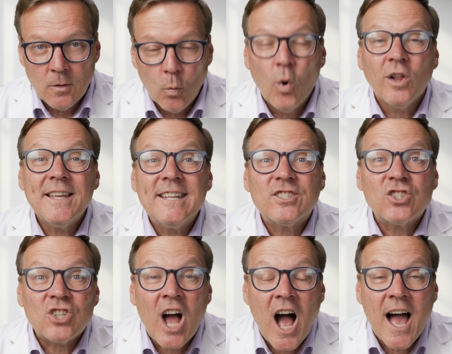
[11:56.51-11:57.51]
Well, it's
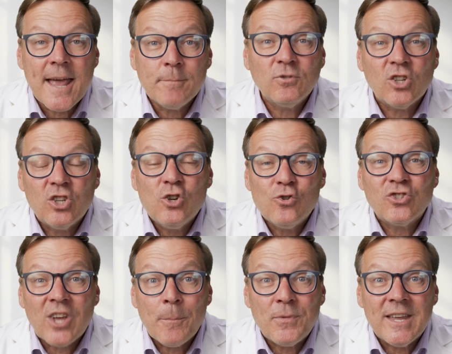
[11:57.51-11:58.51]
time to do
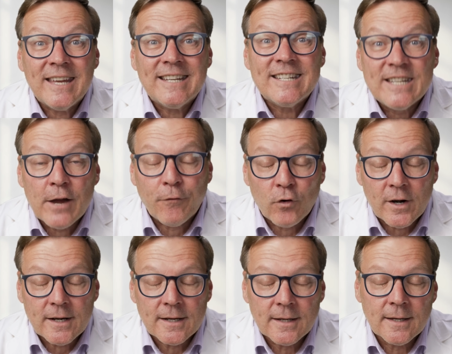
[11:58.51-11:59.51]
something
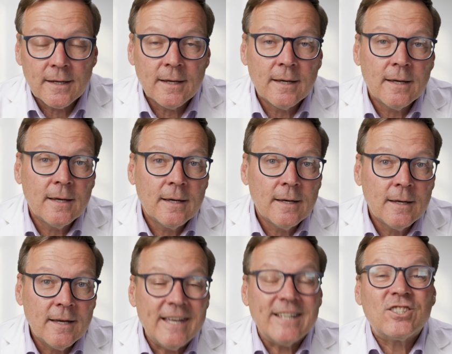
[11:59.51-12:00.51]
different.
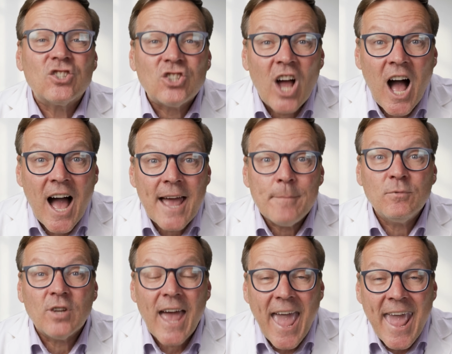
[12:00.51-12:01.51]
It's time
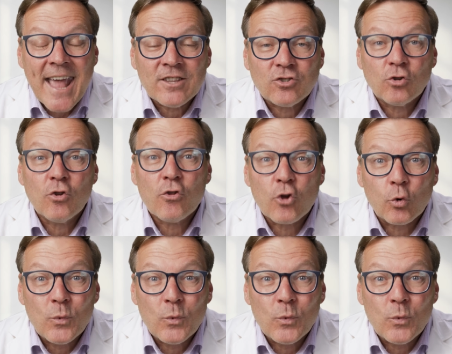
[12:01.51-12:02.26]
to answer the